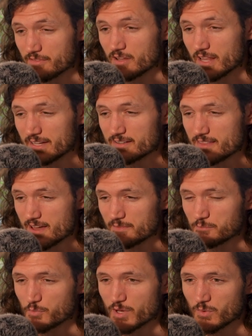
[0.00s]
I'll add to
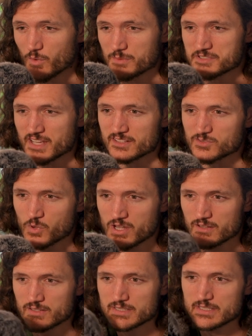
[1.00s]
that print website as
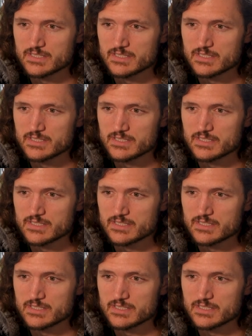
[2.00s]
well.